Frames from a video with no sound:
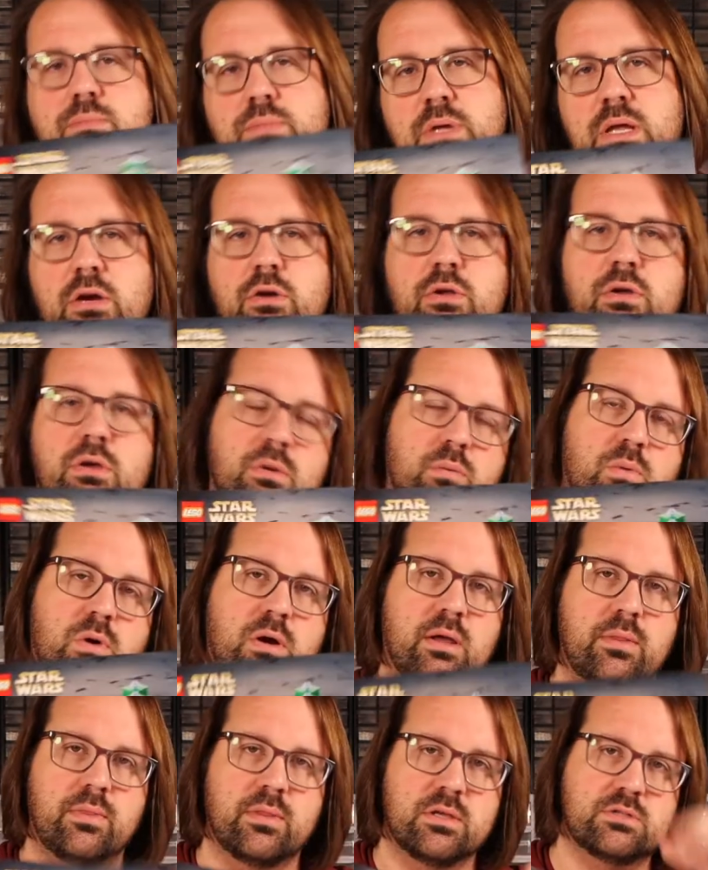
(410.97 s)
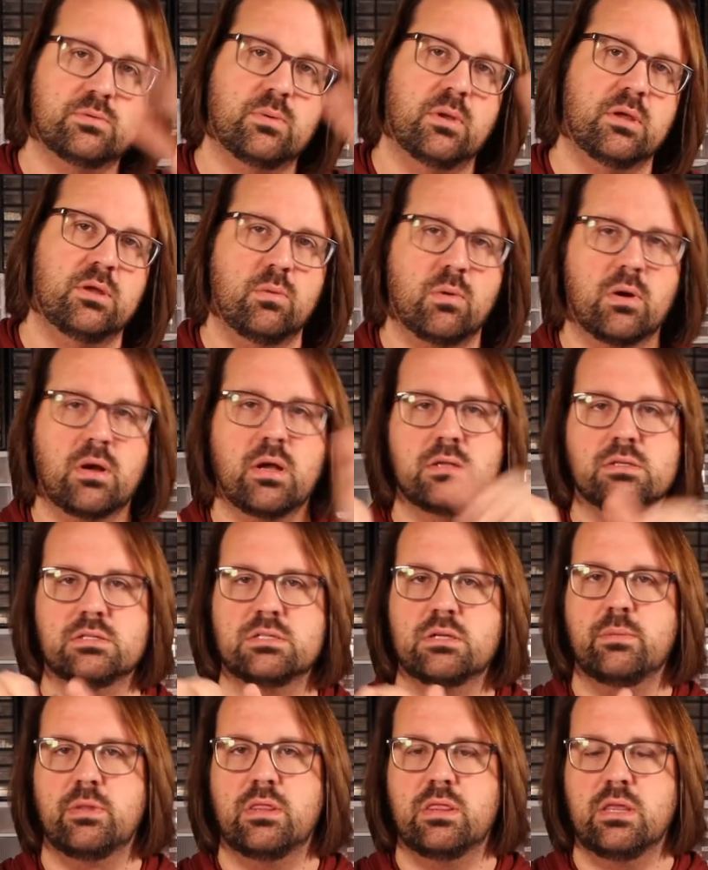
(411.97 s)
You know, you could work on this while you work on
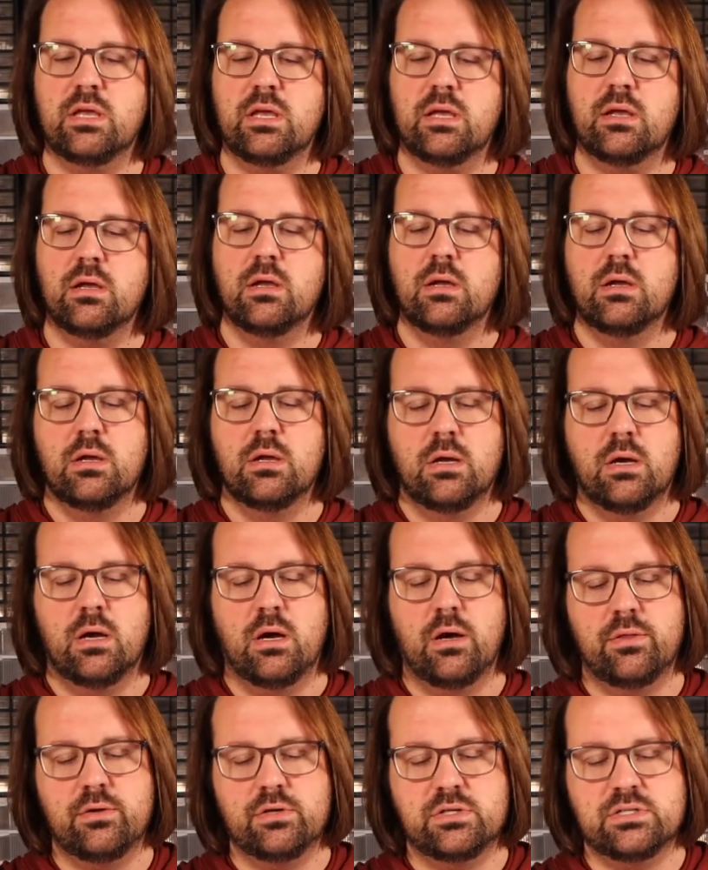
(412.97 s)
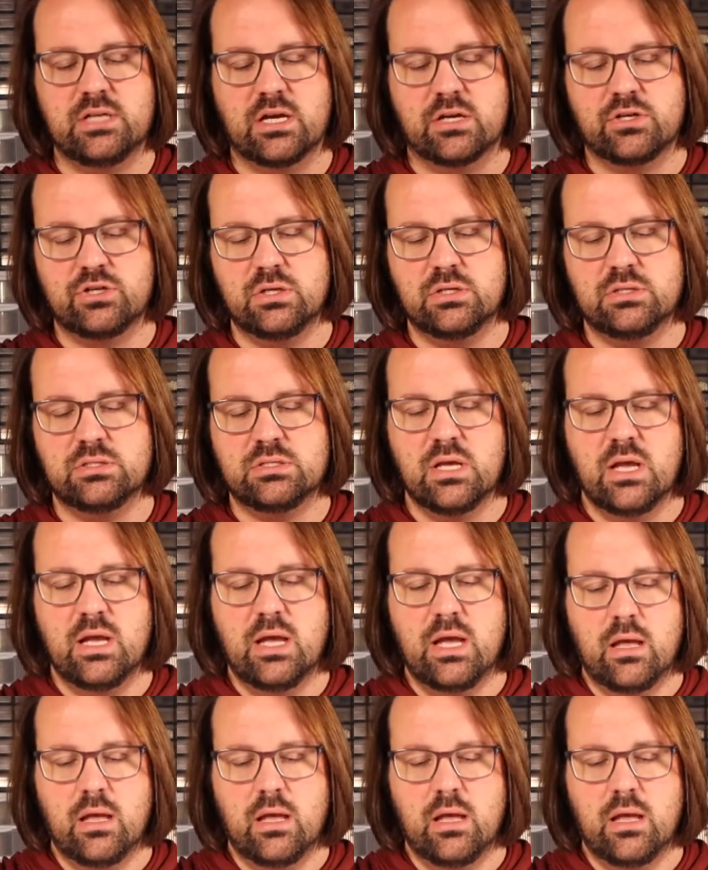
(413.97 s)
some of the other sections.